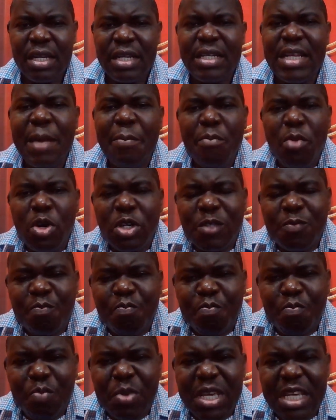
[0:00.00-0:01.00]
the most
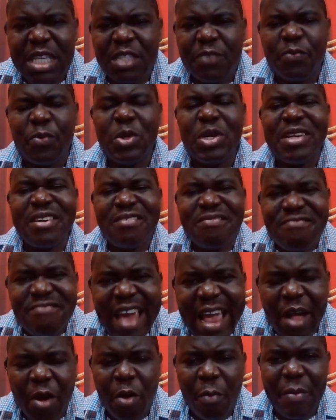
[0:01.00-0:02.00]
peacefully
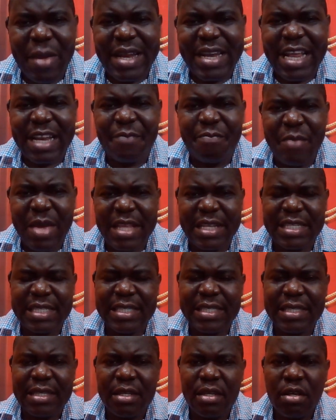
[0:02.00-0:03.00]
recommended
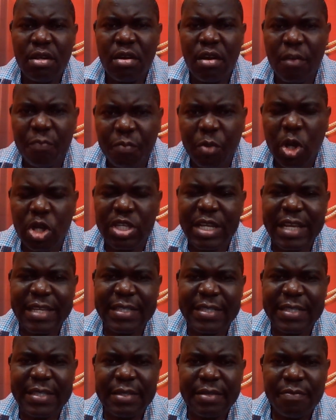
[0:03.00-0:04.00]
means of
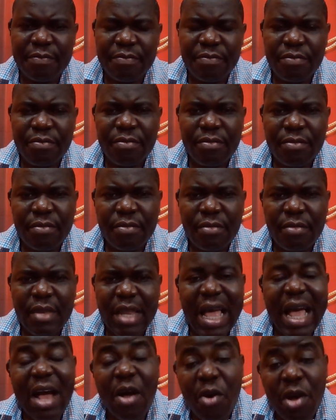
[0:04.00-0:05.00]
protest?
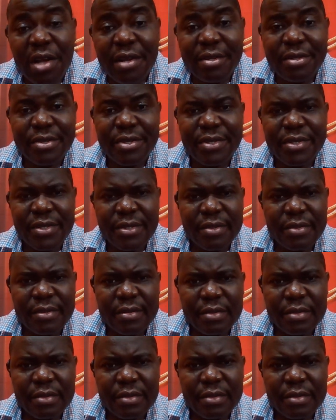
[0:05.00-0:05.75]
How else?